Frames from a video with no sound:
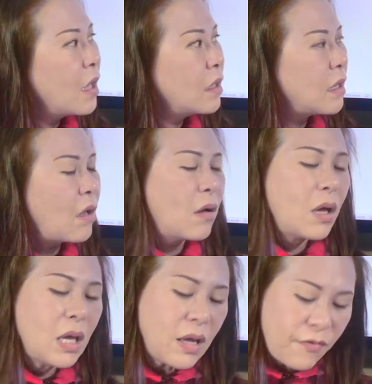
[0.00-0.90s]
now
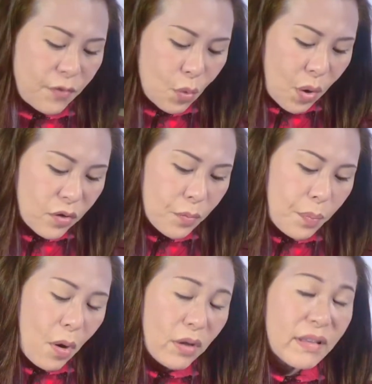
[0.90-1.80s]
if you want to
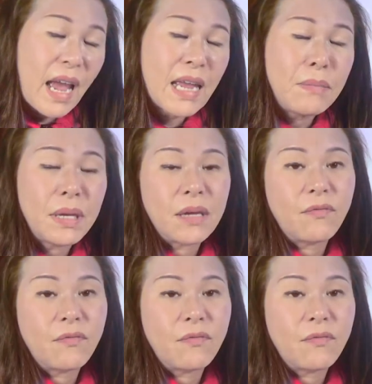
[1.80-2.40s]
plot timing,